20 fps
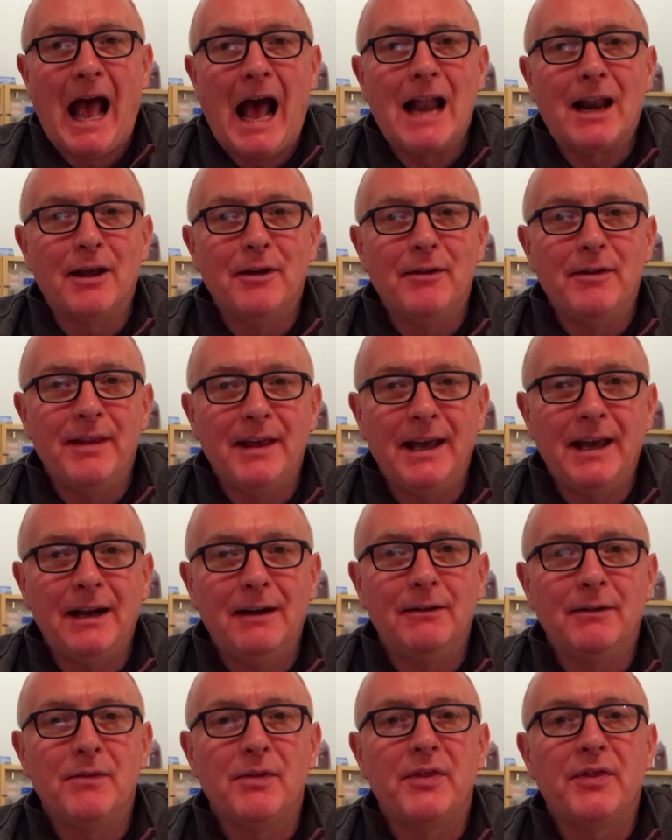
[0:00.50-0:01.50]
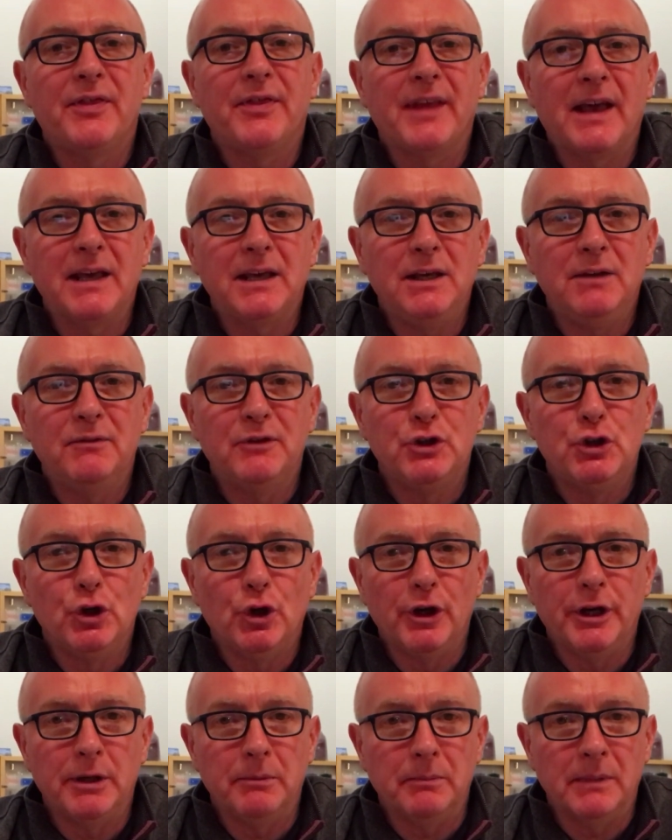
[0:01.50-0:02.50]
Hello there, and thank you for
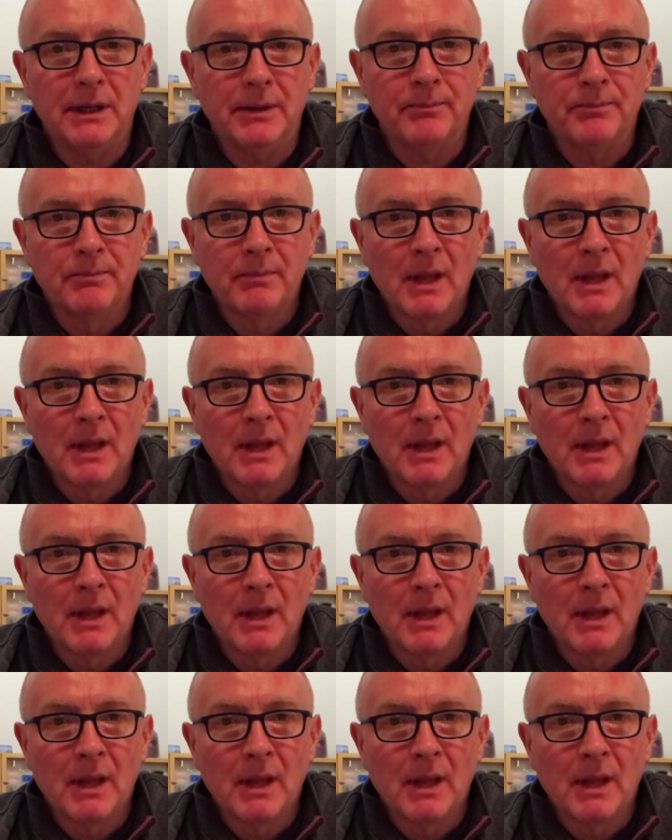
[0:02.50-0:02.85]
joining me.